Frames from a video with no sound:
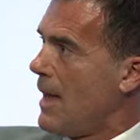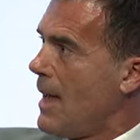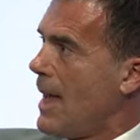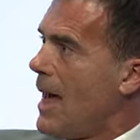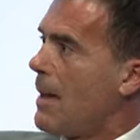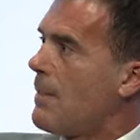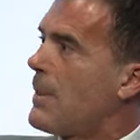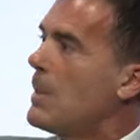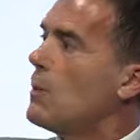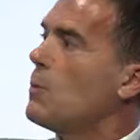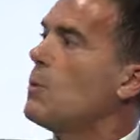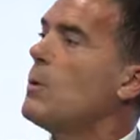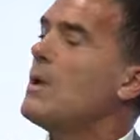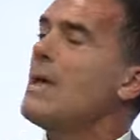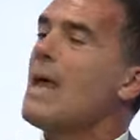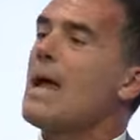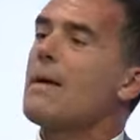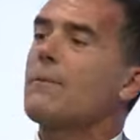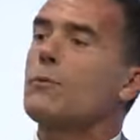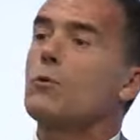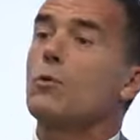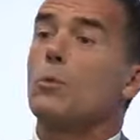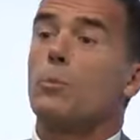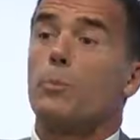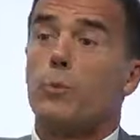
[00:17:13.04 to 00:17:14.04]
I mean, we
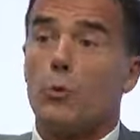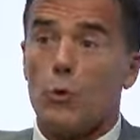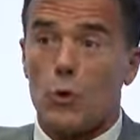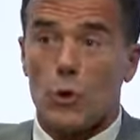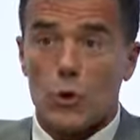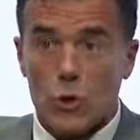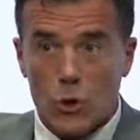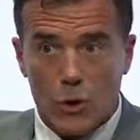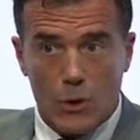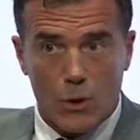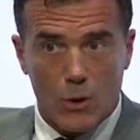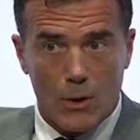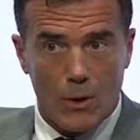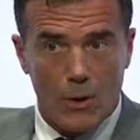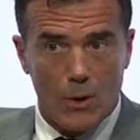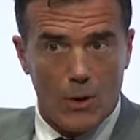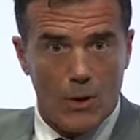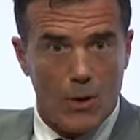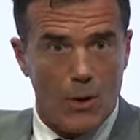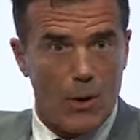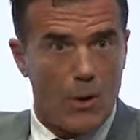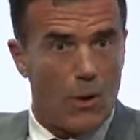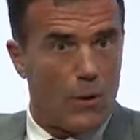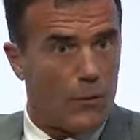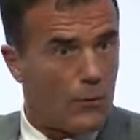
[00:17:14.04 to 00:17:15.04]
have to push
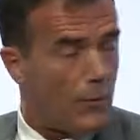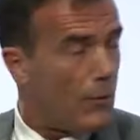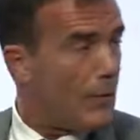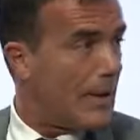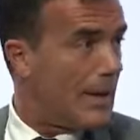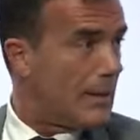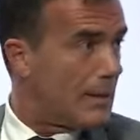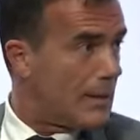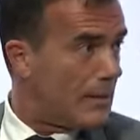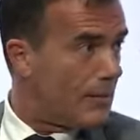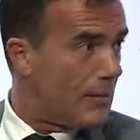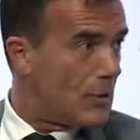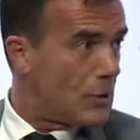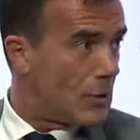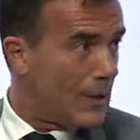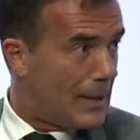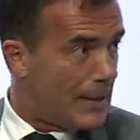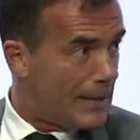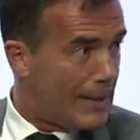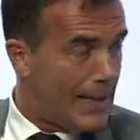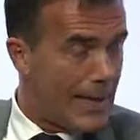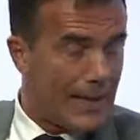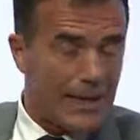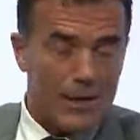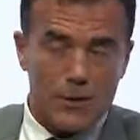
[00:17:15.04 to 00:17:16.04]
for artificial
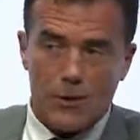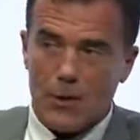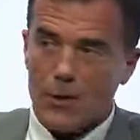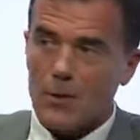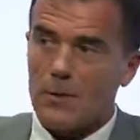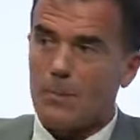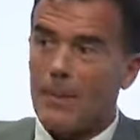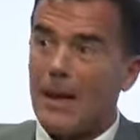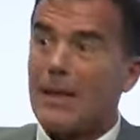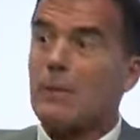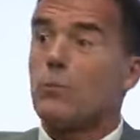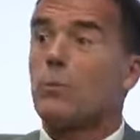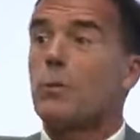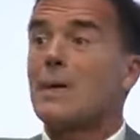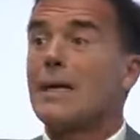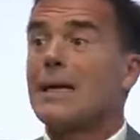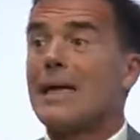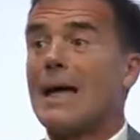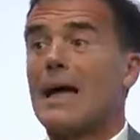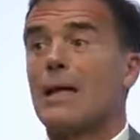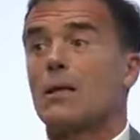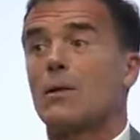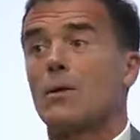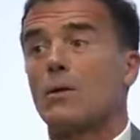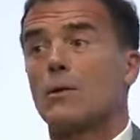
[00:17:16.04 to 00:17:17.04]
intelligence, but we
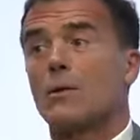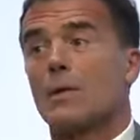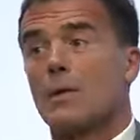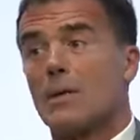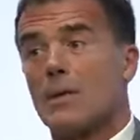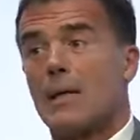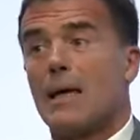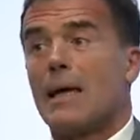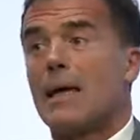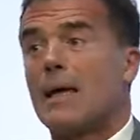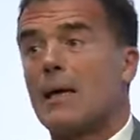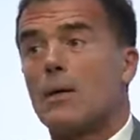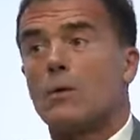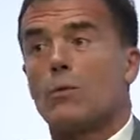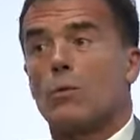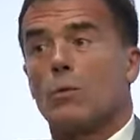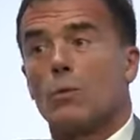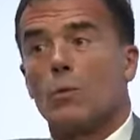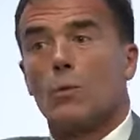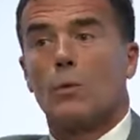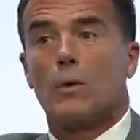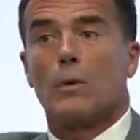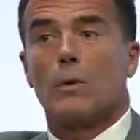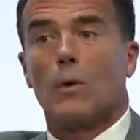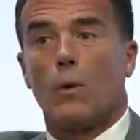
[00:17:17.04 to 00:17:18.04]
cannot say
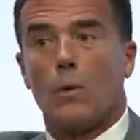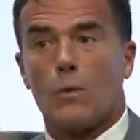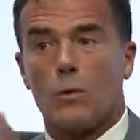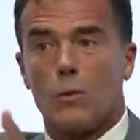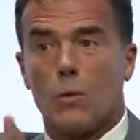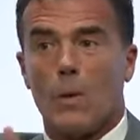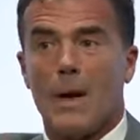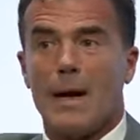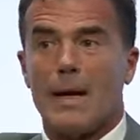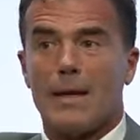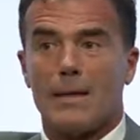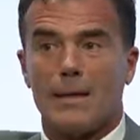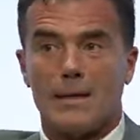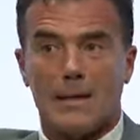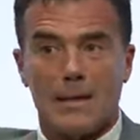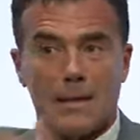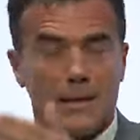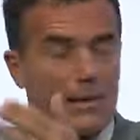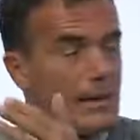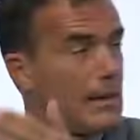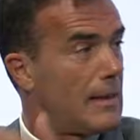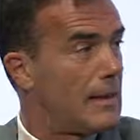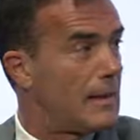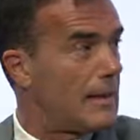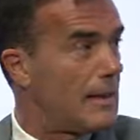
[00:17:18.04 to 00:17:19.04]
to those who are
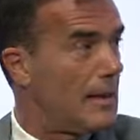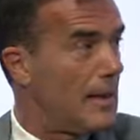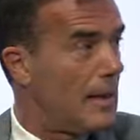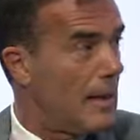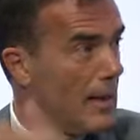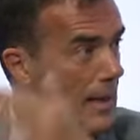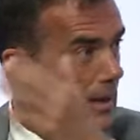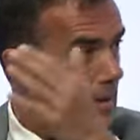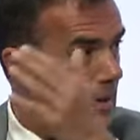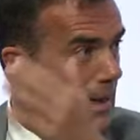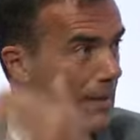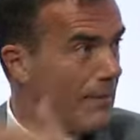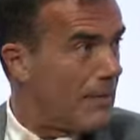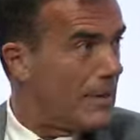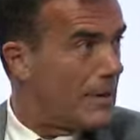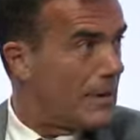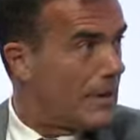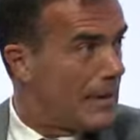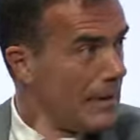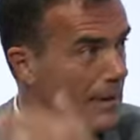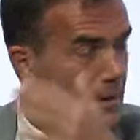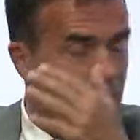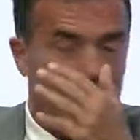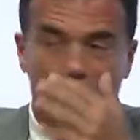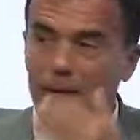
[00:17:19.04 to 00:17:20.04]
60,
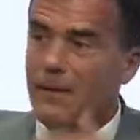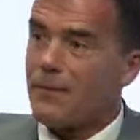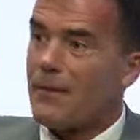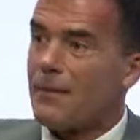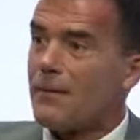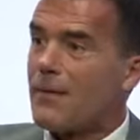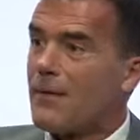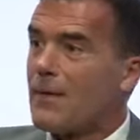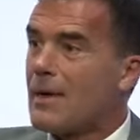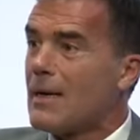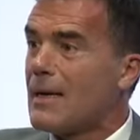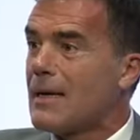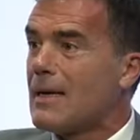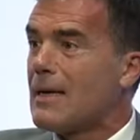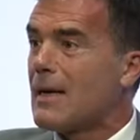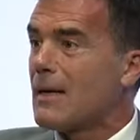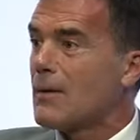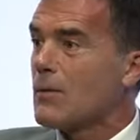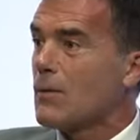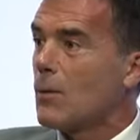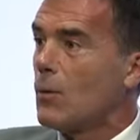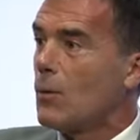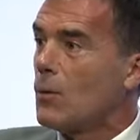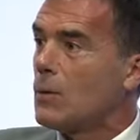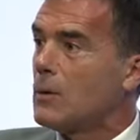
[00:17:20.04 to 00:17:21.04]
70
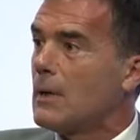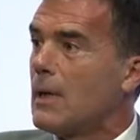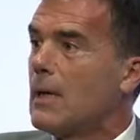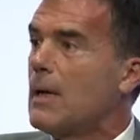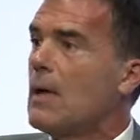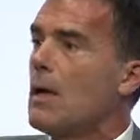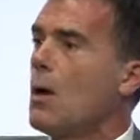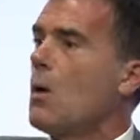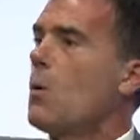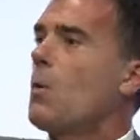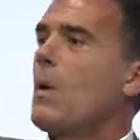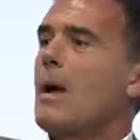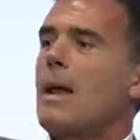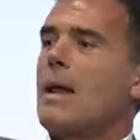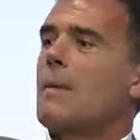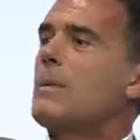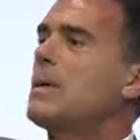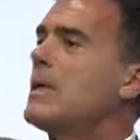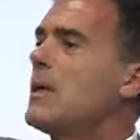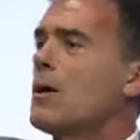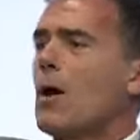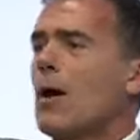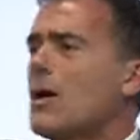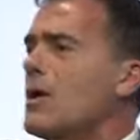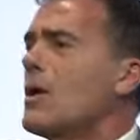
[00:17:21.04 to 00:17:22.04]
years old, well, I
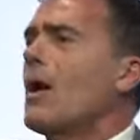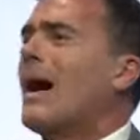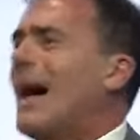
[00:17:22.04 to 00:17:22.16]
mean, you're